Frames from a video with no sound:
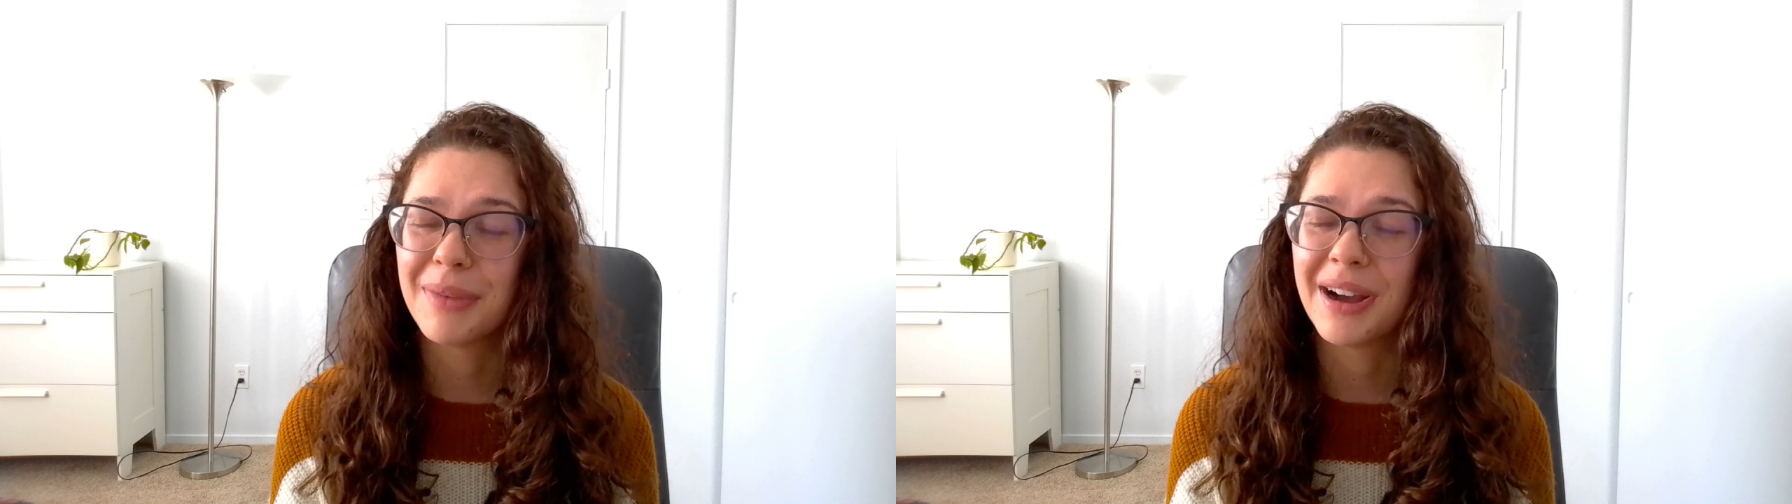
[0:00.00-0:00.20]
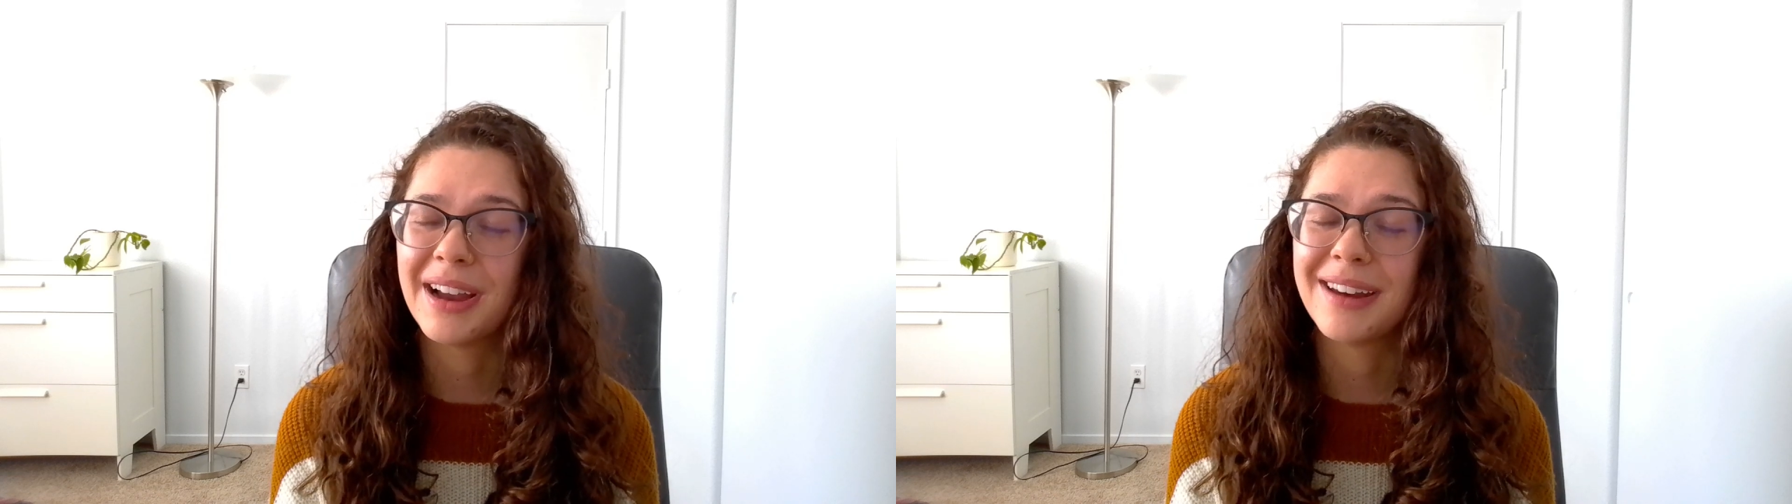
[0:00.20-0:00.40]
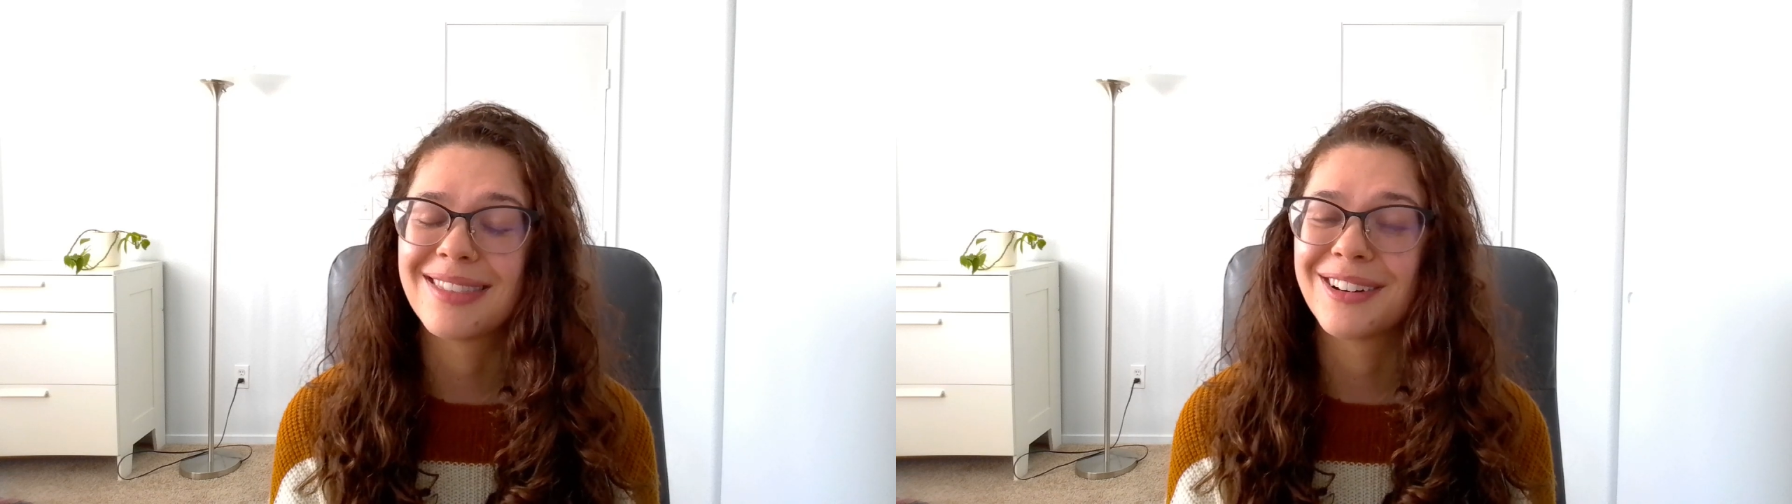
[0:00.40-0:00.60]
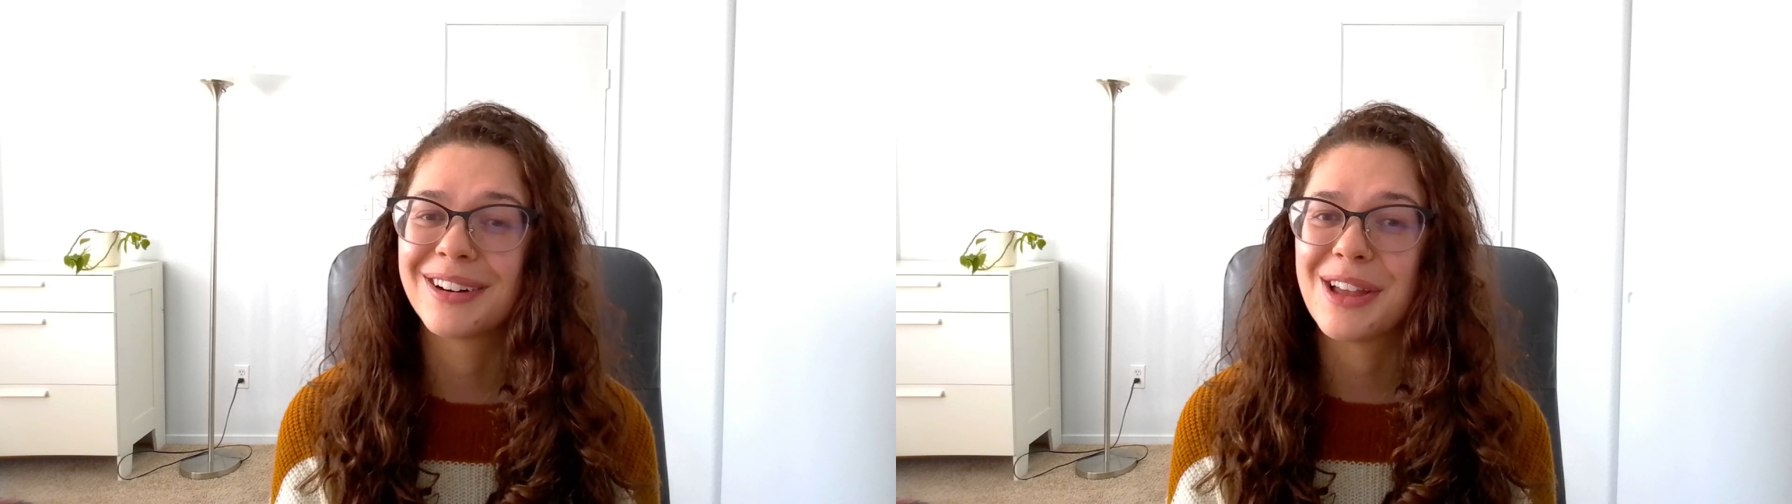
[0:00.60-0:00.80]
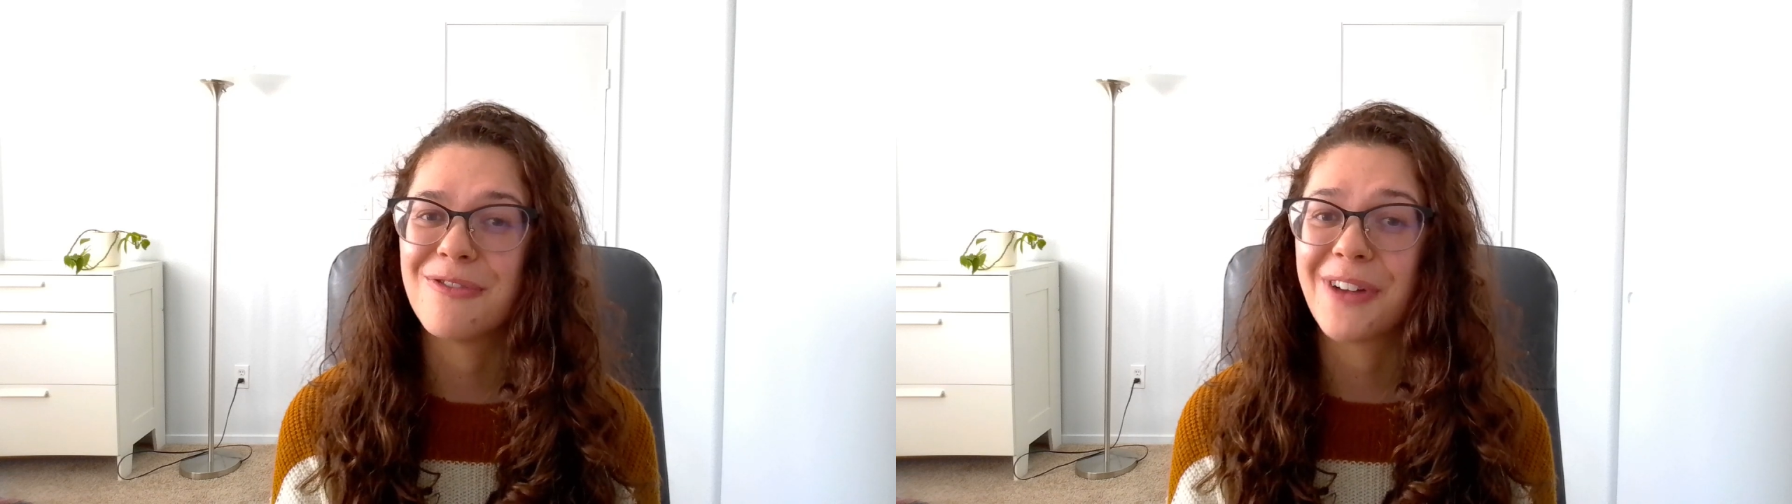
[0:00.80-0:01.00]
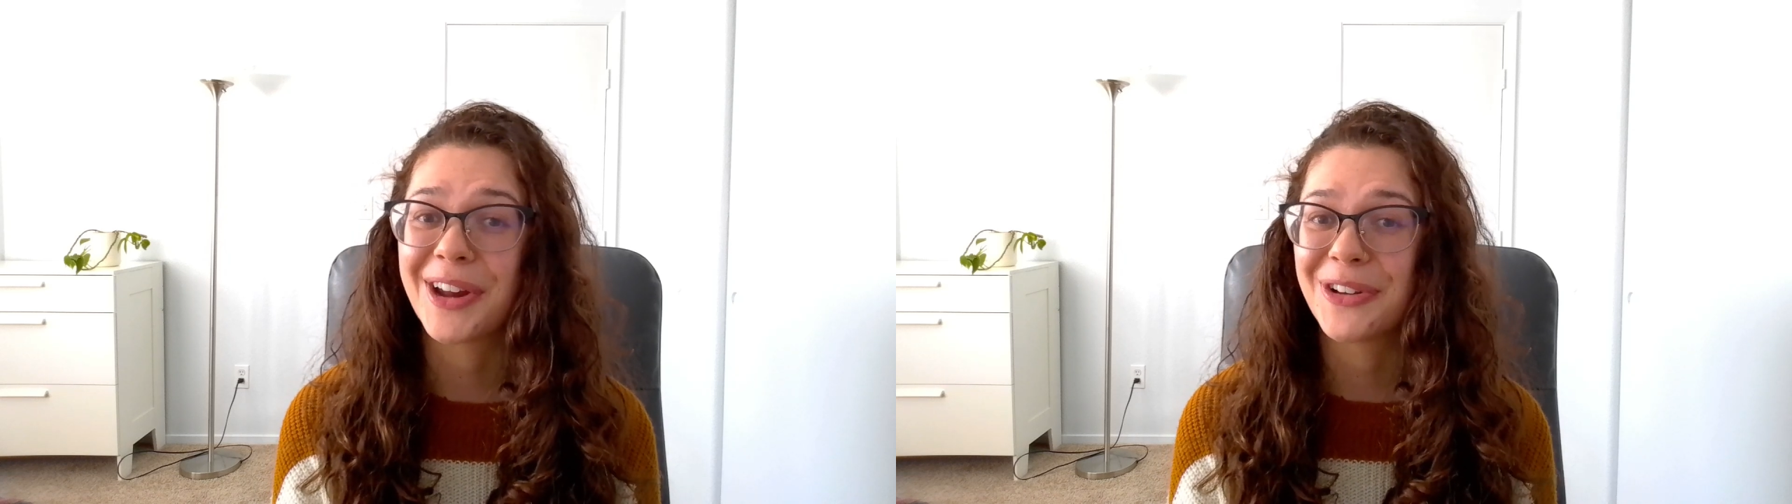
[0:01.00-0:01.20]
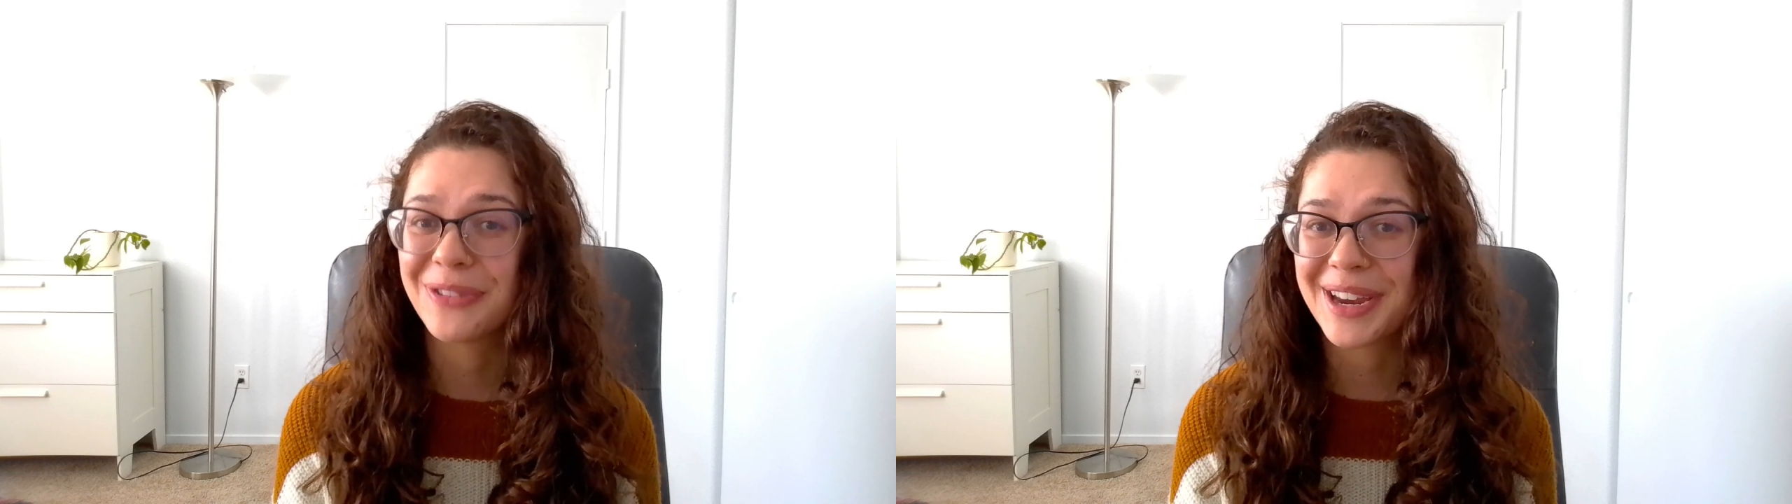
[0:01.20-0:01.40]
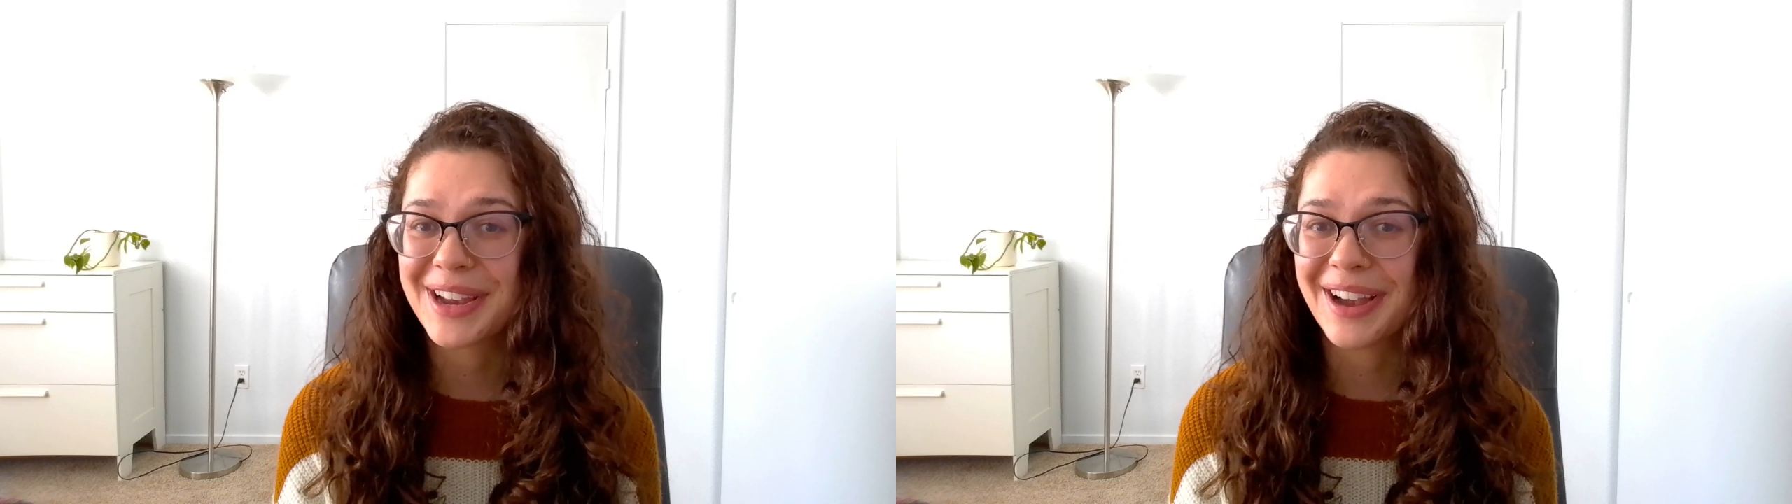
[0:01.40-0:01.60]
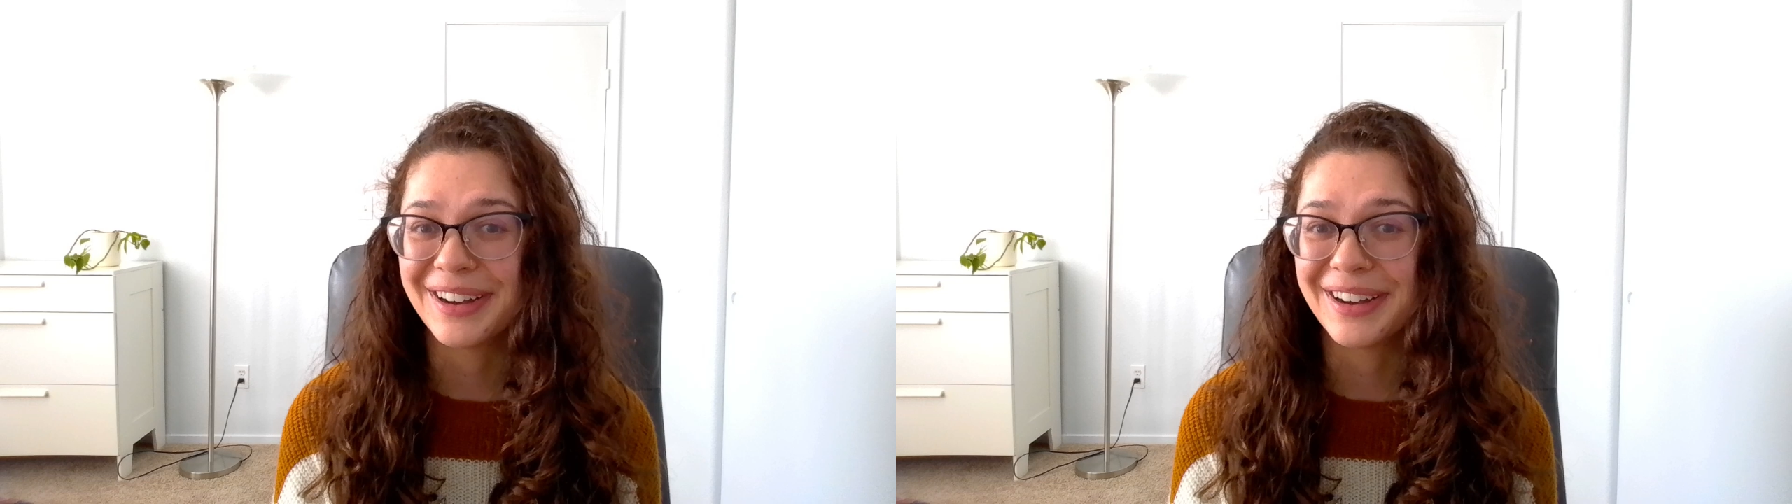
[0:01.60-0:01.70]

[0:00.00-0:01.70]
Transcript: my third and final week